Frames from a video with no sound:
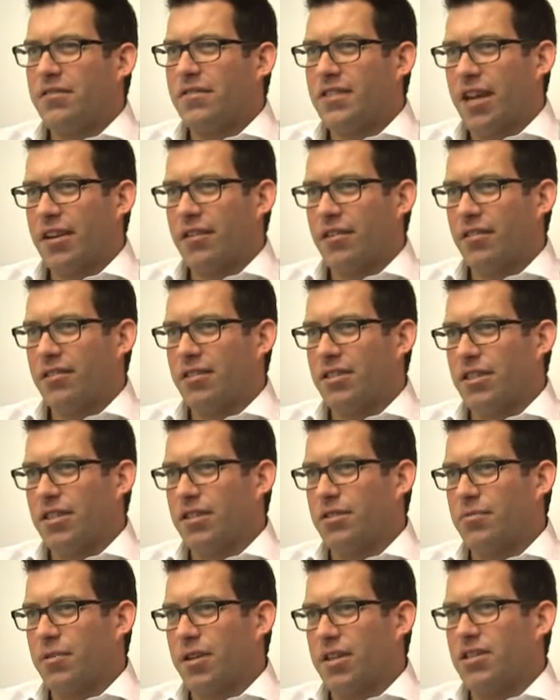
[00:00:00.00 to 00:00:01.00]
of
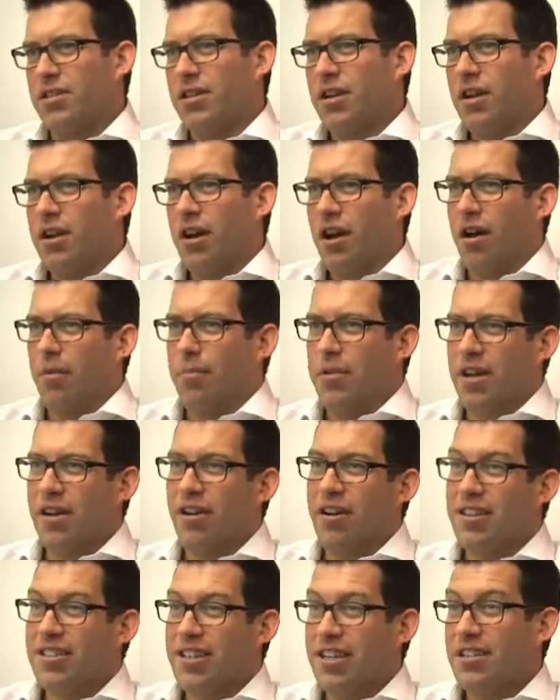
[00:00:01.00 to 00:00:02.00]
technologies which are being
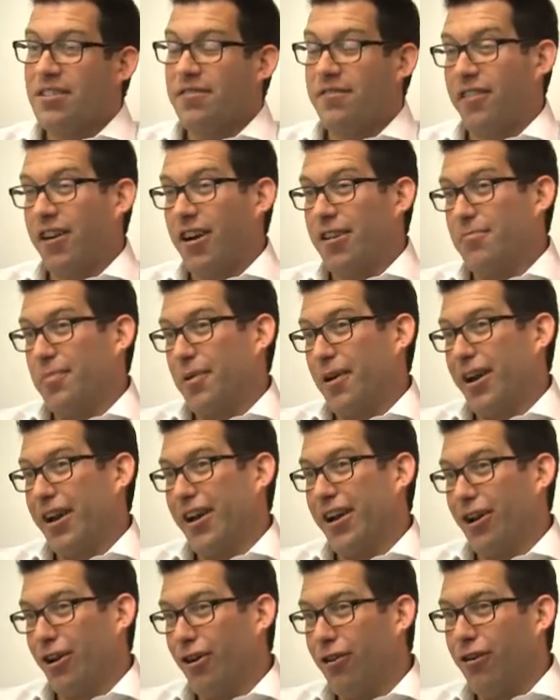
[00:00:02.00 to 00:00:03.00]
identified
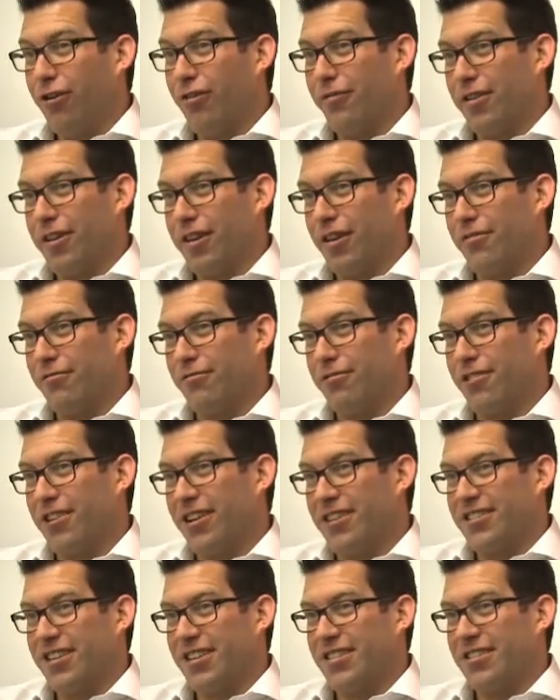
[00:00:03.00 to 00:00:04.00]
by a lot of the other
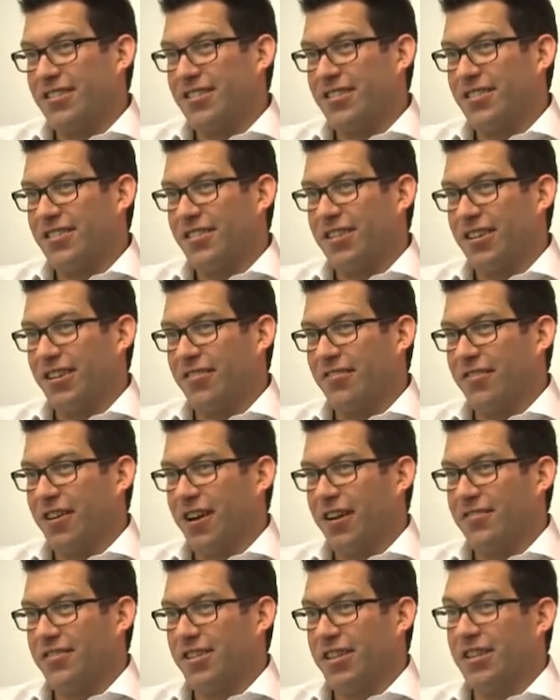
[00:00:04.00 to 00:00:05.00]
organisations looking at
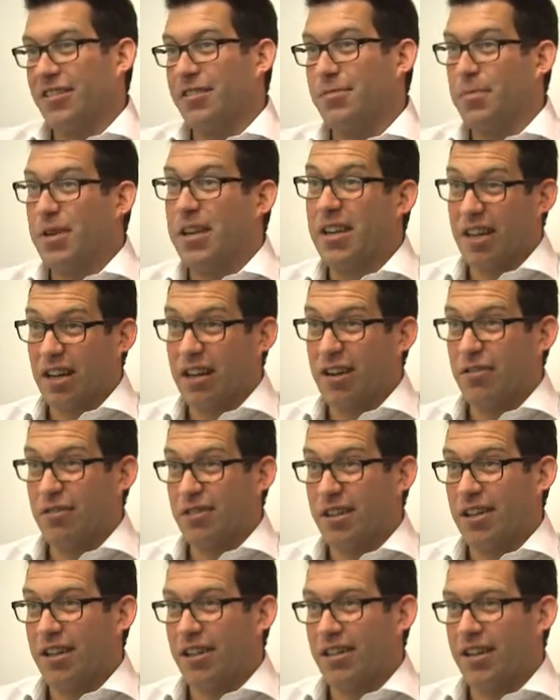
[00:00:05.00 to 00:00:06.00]
5G as being
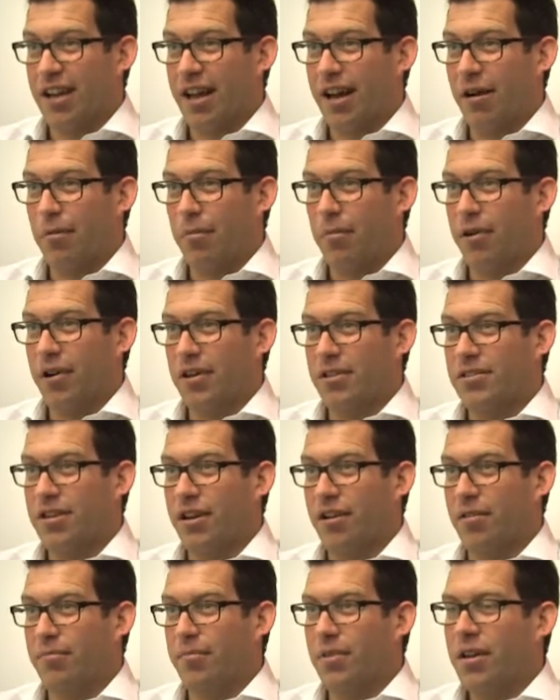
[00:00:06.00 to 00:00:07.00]
included under that umbrella
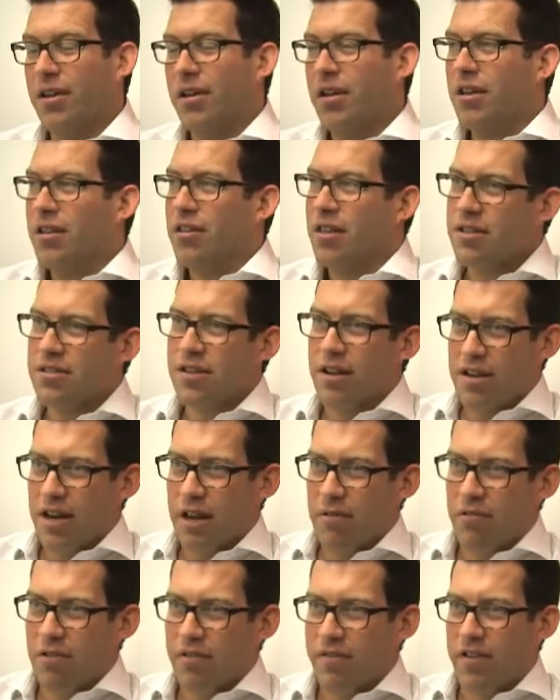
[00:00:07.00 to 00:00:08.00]
term. Things like
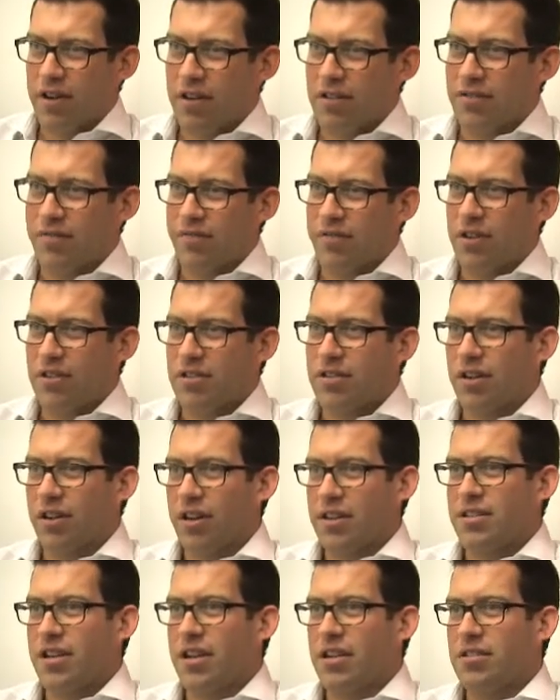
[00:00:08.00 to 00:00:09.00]
network function
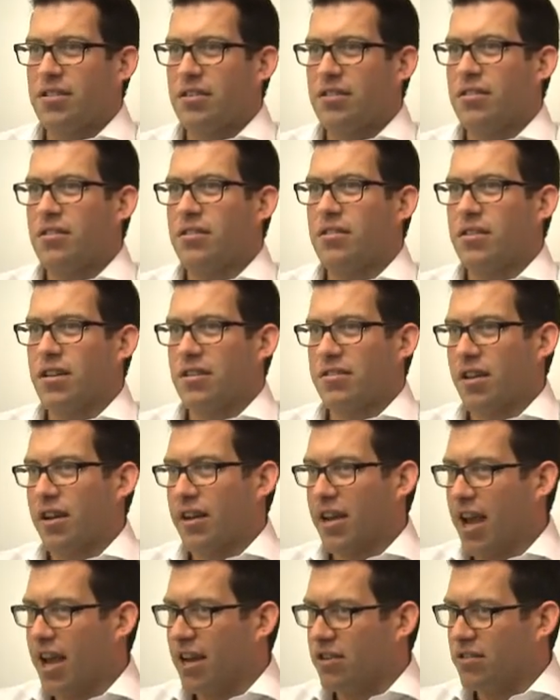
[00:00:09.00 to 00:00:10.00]
virtualization, things
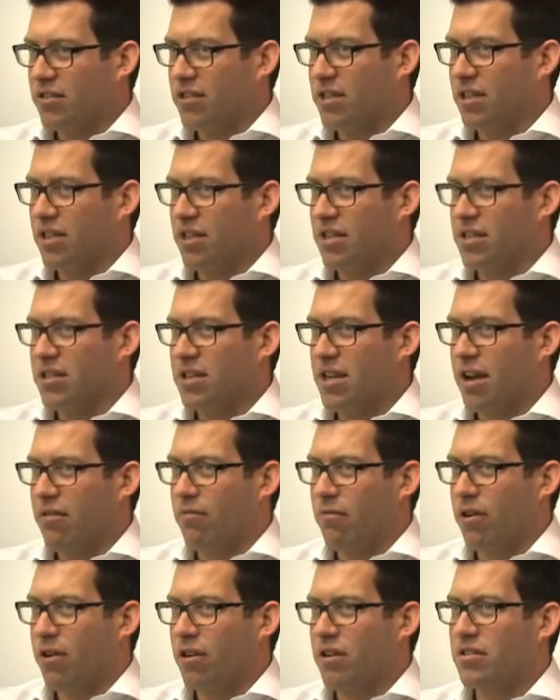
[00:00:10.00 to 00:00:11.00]
like heterogeneous
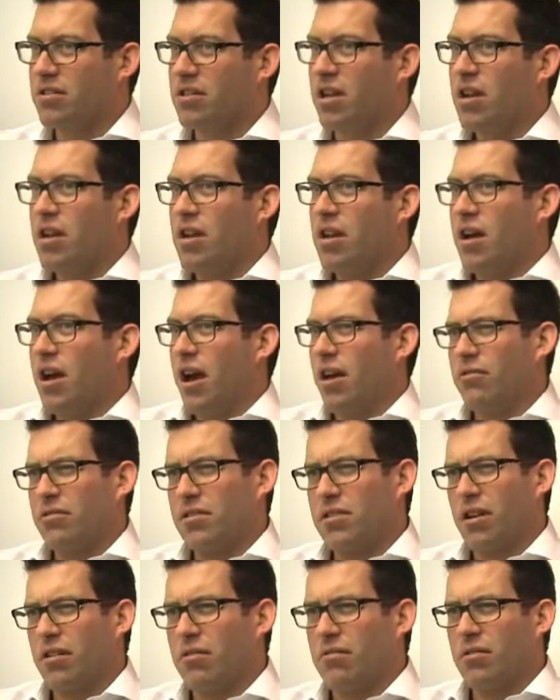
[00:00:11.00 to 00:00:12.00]
networks, and
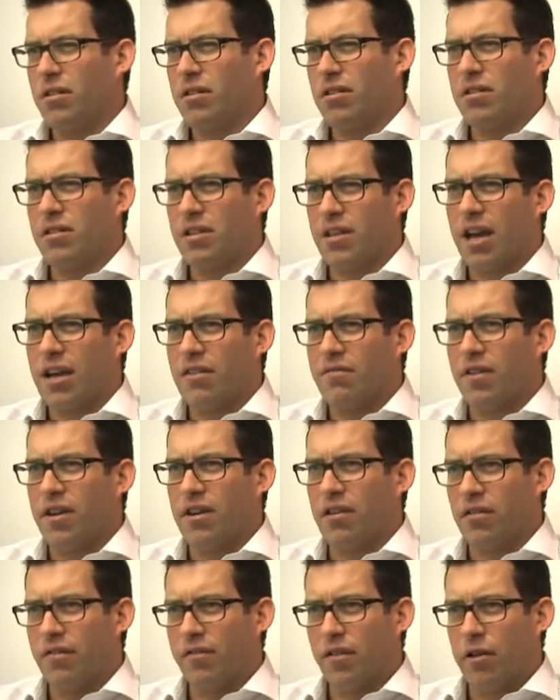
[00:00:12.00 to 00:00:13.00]
also the
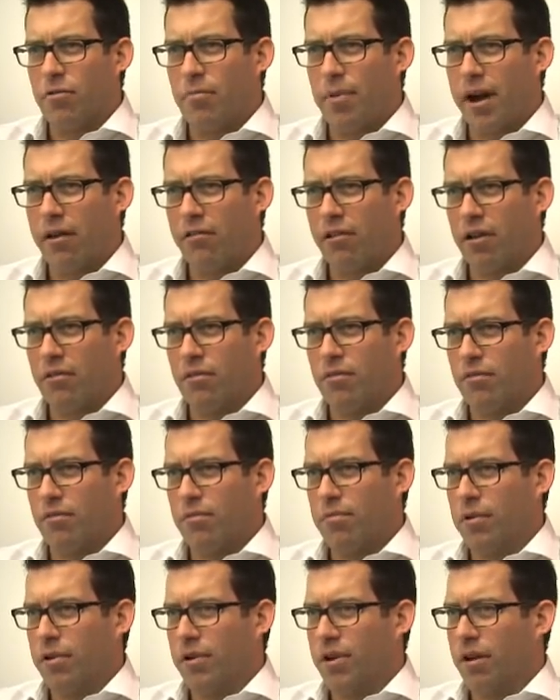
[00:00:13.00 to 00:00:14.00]
advent of low power, low
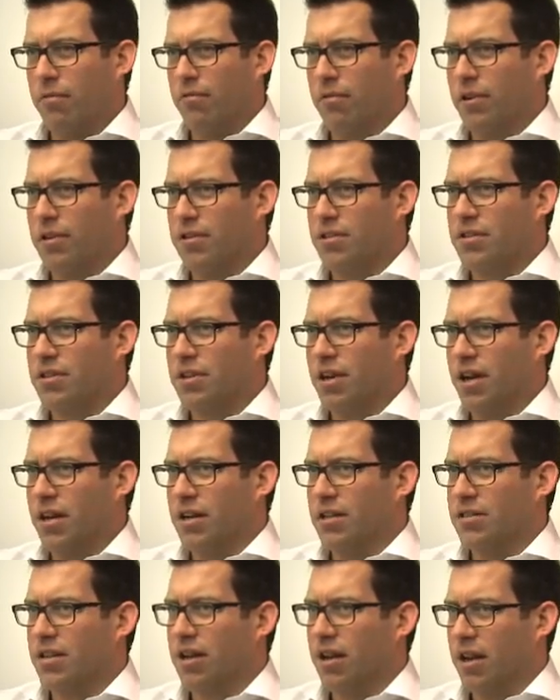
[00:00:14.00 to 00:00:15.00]
throughput networks
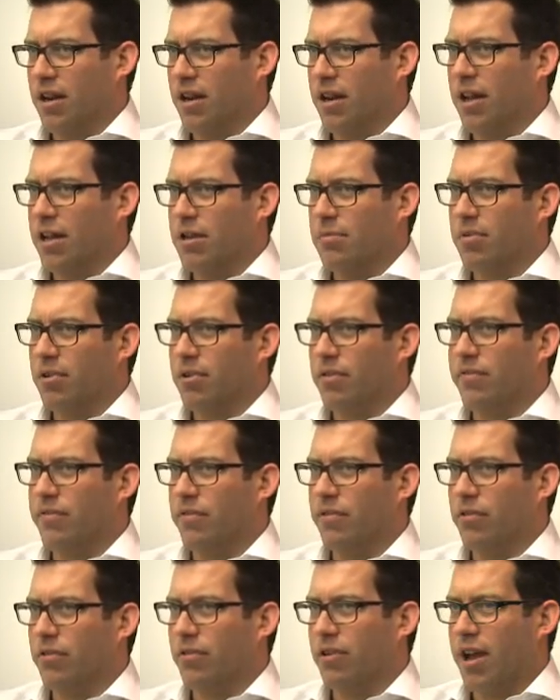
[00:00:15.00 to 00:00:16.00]
as an enabler
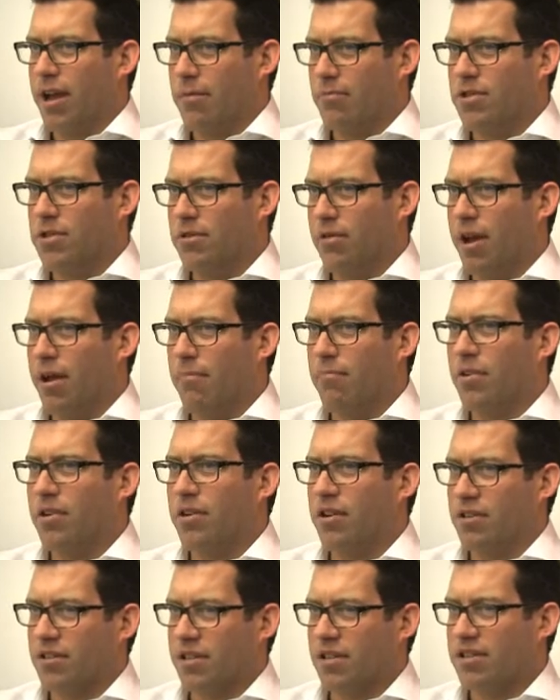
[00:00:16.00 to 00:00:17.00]
for
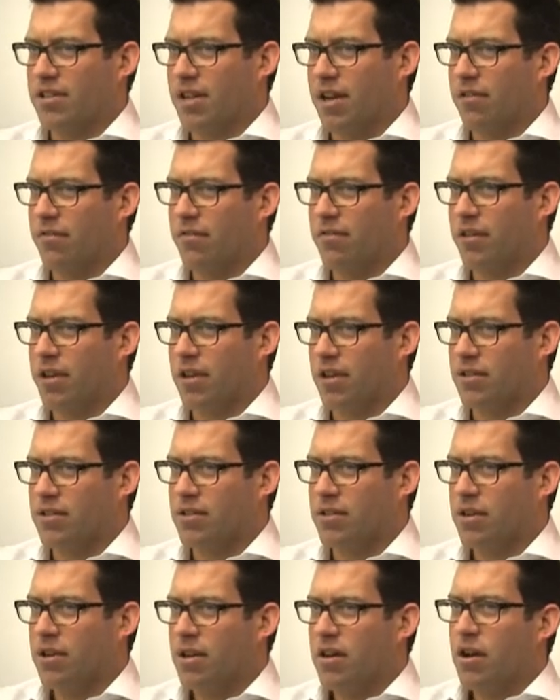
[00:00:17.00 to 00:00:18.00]
M2M and Internet of
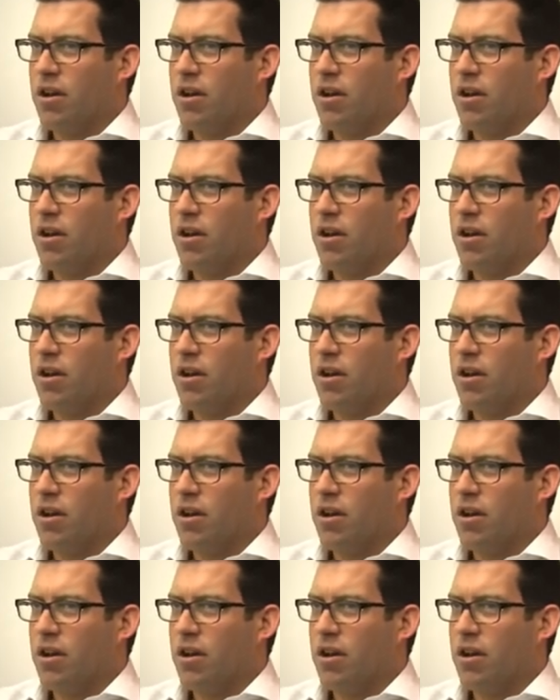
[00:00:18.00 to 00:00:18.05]
Things.